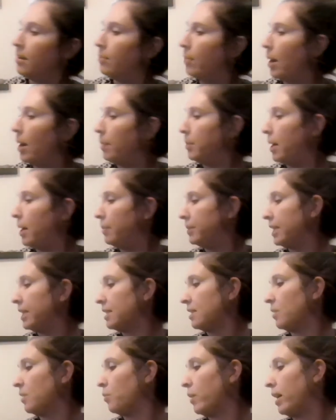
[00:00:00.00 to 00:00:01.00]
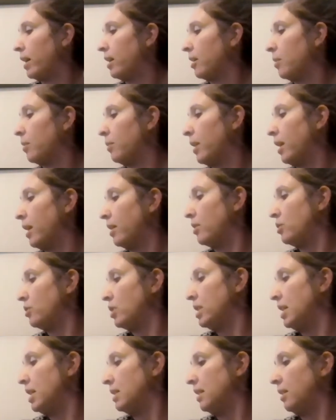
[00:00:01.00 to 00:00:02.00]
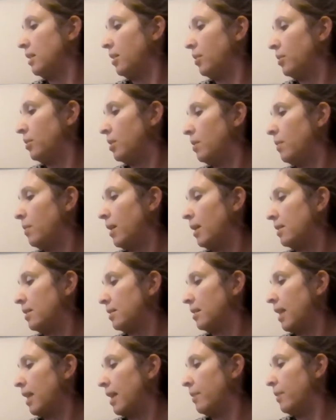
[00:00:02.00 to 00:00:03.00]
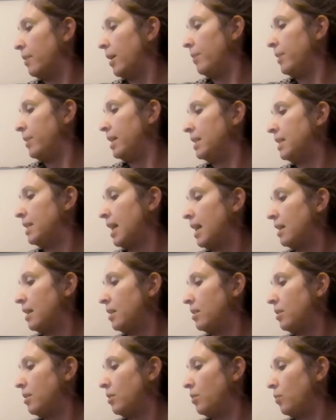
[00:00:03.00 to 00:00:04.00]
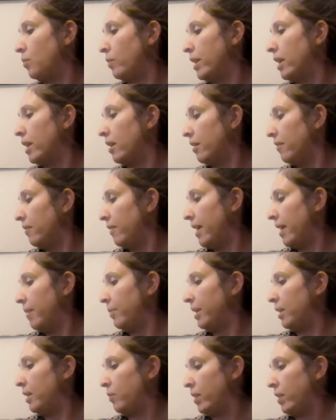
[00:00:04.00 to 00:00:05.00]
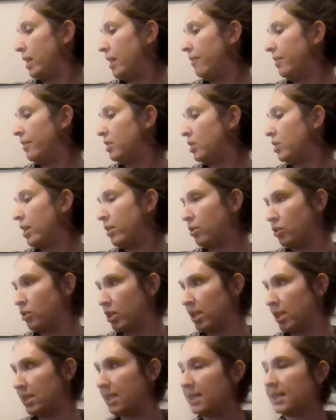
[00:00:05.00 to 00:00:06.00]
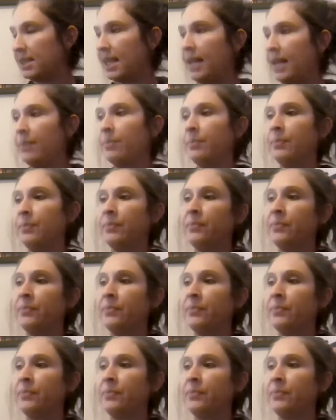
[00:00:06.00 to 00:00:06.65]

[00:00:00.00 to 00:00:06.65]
My mom doesn't wear a khimar. She doesn't go to the mosque like mommy and daddy do. We are a family and we love each other just the same.